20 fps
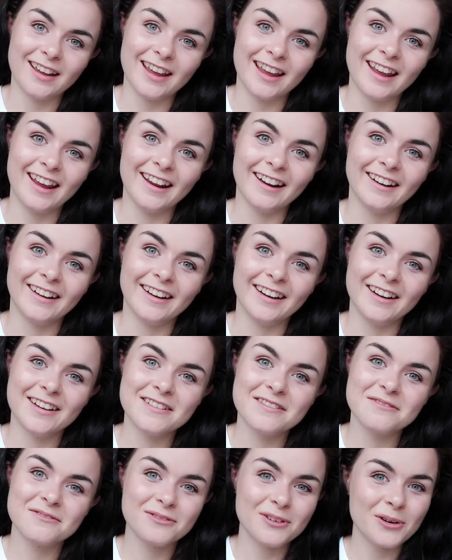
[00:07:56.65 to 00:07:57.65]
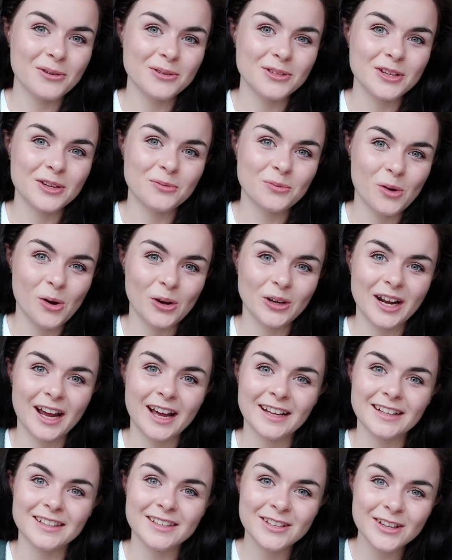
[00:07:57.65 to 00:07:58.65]
in Frozen 1
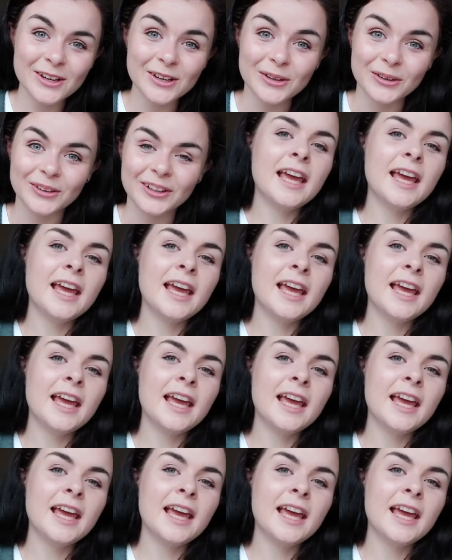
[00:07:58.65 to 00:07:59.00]
and 2.